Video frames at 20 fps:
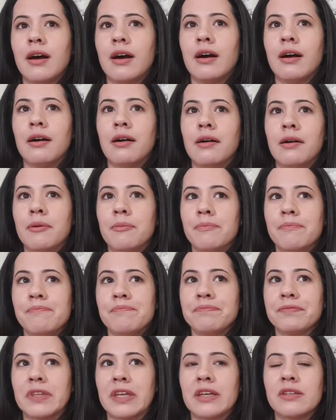
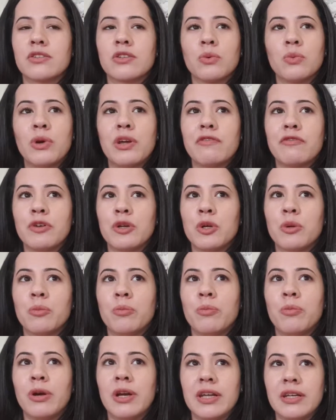It's a way for your
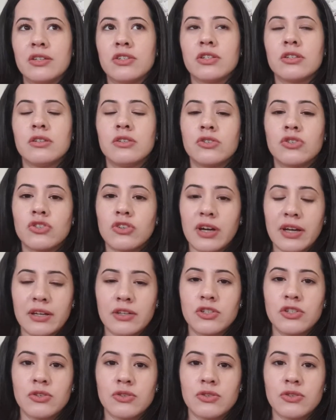brain to distract